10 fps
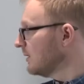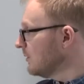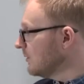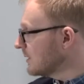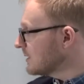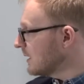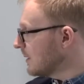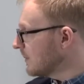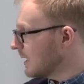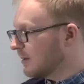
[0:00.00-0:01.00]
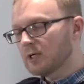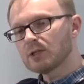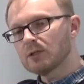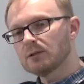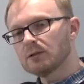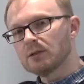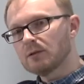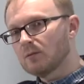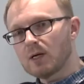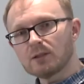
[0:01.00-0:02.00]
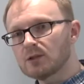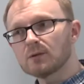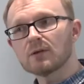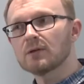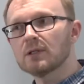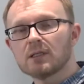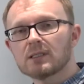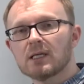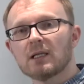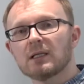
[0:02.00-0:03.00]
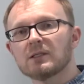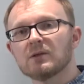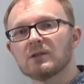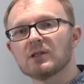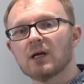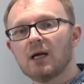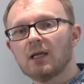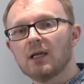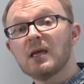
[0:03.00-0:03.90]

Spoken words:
you can set up calibration 1, 2, and 3 exactly as you desire.